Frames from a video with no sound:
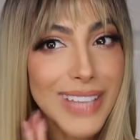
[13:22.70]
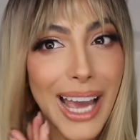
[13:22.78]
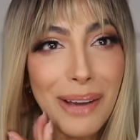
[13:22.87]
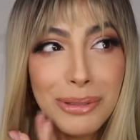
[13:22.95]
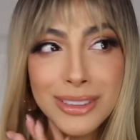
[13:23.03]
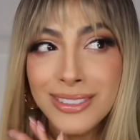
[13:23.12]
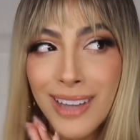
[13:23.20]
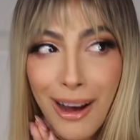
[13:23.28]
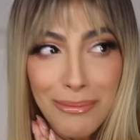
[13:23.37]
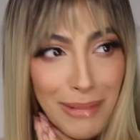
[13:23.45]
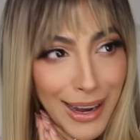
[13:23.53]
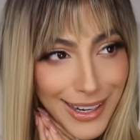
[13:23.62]
I would
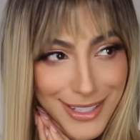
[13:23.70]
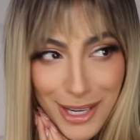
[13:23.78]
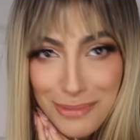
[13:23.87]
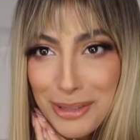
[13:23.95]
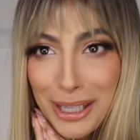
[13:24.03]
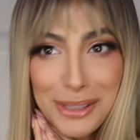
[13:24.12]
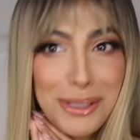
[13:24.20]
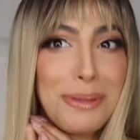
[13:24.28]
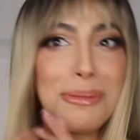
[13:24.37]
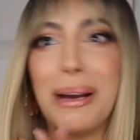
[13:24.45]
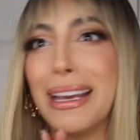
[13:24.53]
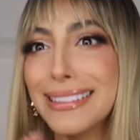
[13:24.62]
not mind Denmark to
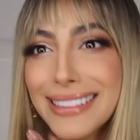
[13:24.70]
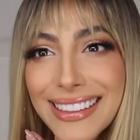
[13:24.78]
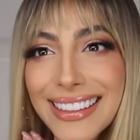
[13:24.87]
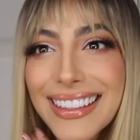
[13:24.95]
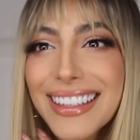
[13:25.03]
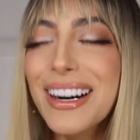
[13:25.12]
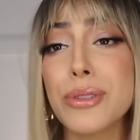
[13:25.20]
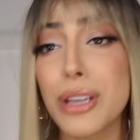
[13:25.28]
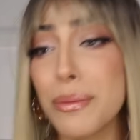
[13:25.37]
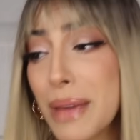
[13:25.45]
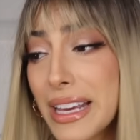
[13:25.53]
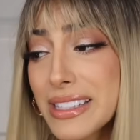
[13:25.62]
win.
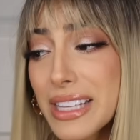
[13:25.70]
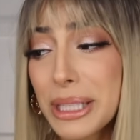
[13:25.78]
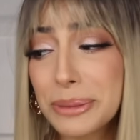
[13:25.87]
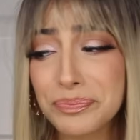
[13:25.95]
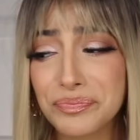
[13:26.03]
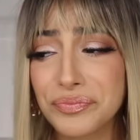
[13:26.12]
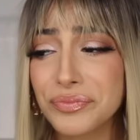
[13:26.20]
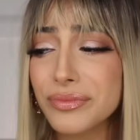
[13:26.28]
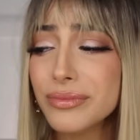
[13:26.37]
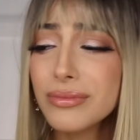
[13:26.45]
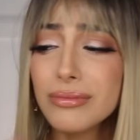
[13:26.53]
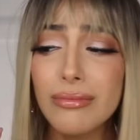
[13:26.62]
Absolutely amazing.
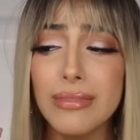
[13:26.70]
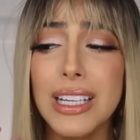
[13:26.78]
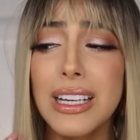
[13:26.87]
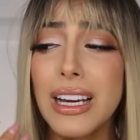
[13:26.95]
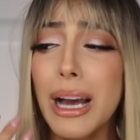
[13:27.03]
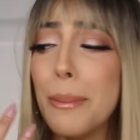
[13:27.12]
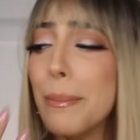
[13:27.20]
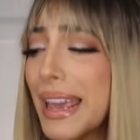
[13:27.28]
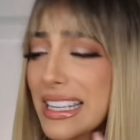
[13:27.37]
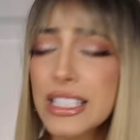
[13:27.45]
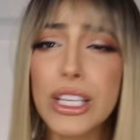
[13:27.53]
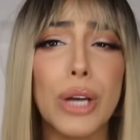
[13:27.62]

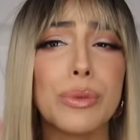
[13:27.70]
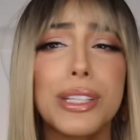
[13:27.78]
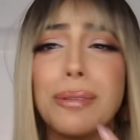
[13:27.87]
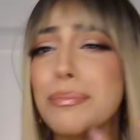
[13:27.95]
Mexico, to